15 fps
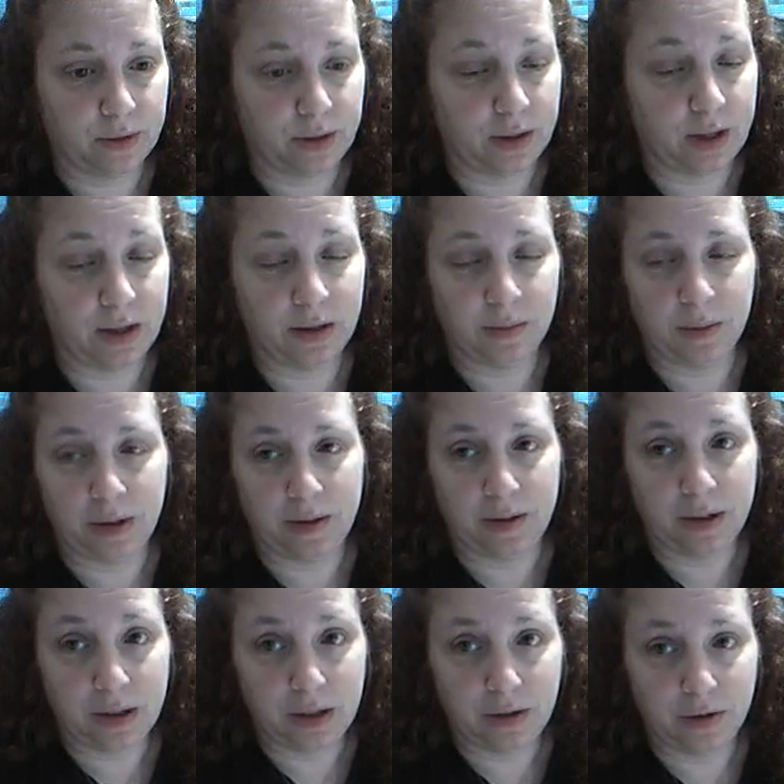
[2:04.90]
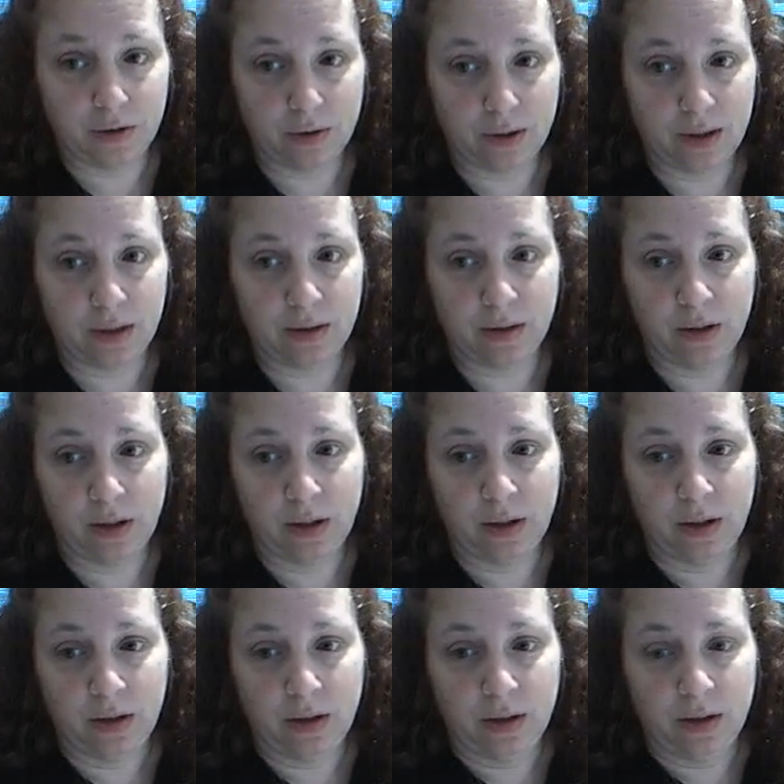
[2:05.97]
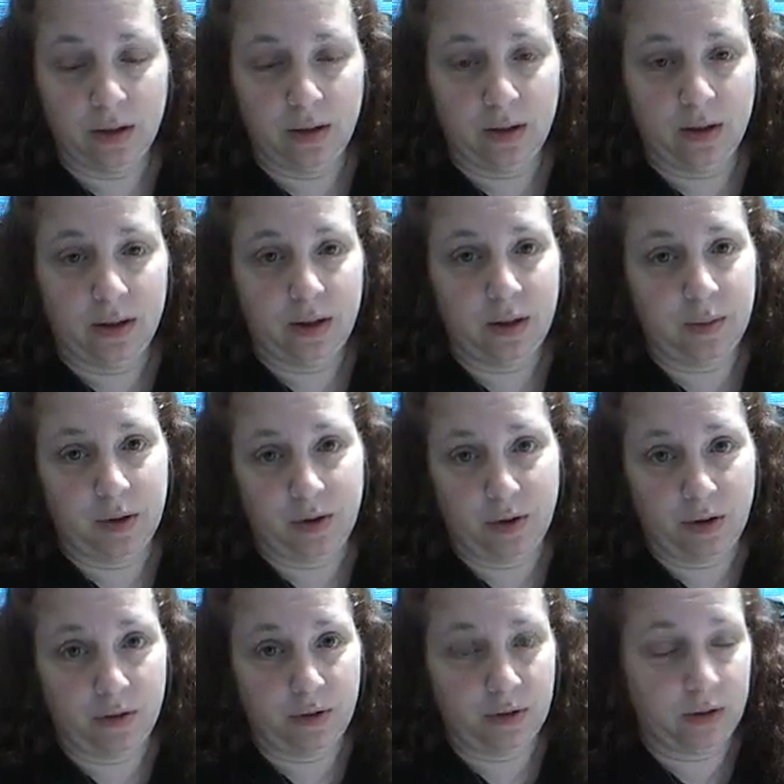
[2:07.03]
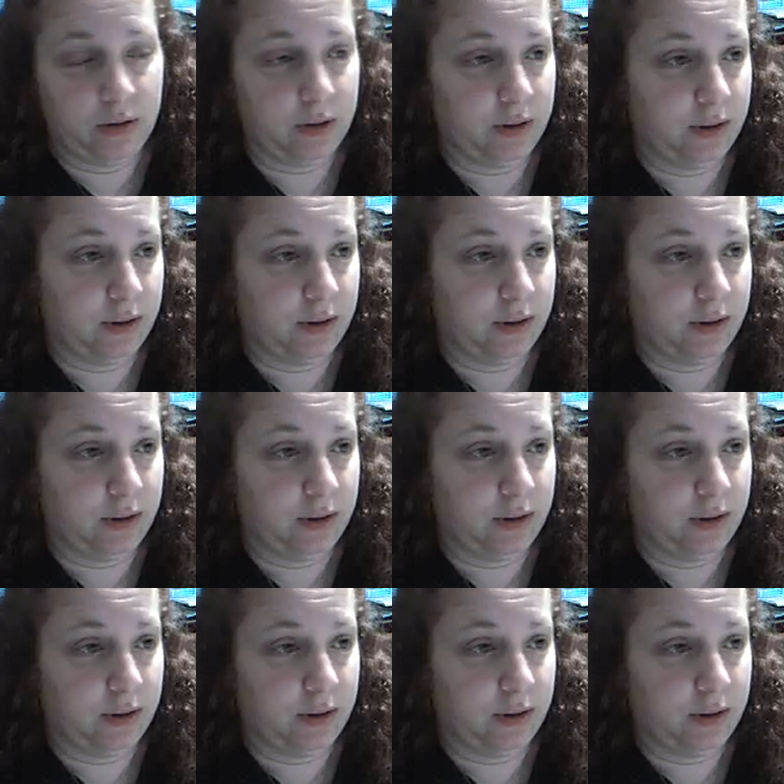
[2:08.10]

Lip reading: Again, I'm not thinking straight. I'm exhausted.